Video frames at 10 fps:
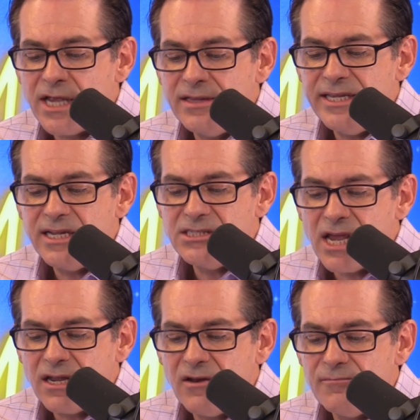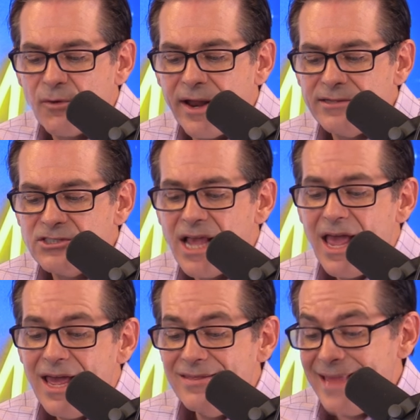and the executive branch,
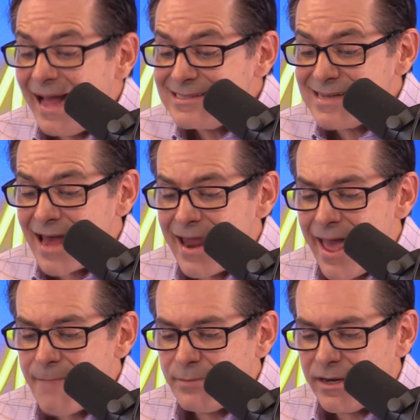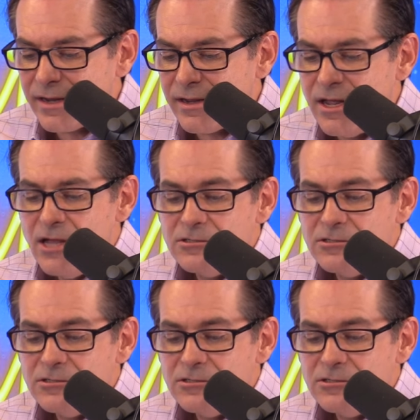and that's not happening.